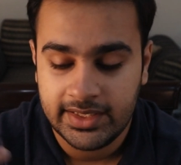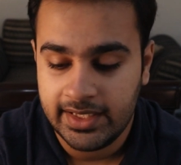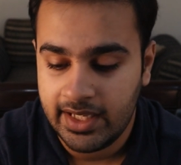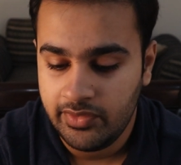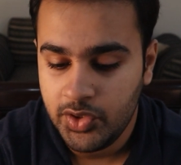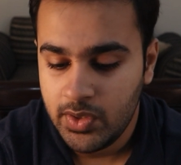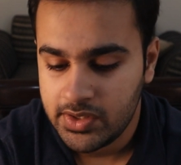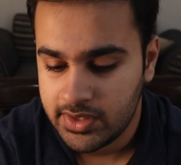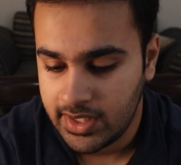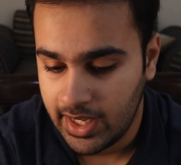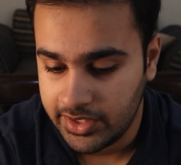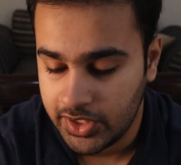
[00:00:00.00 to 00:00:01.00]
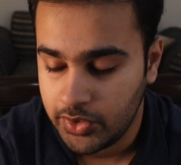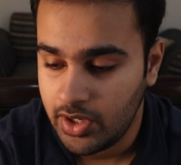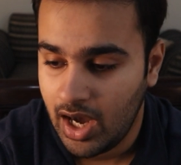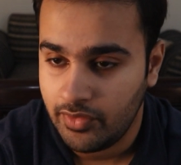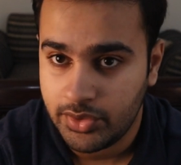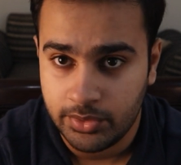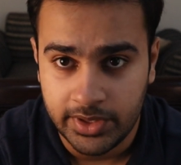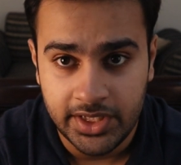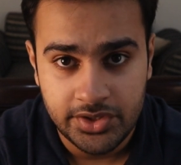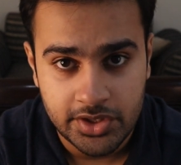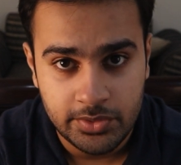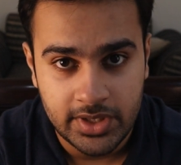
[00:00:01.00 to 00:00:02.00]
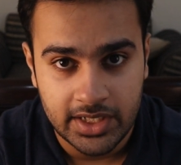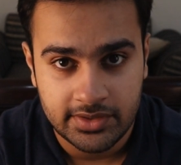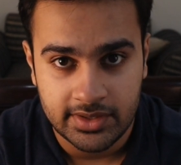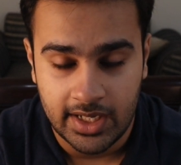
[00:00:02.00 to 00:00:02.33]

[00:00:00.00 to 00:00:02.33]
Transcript: They'll give you a scenario, you have to read through that